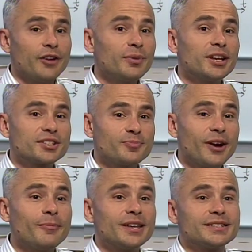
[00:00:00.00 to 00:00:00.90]
I've been
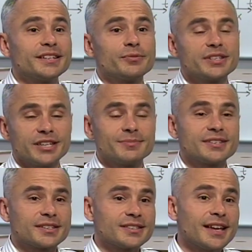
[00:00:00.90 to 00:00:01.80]
experimenting with some
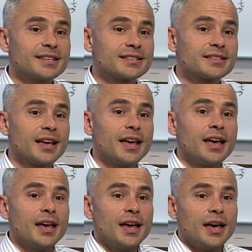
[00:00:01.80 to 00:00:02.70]
success
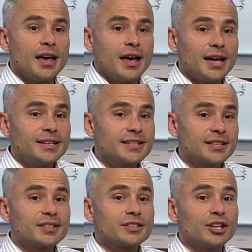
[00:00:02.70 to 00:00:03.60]
on
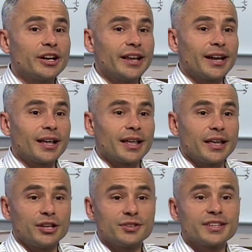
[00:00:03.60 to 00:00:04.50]
distance learning and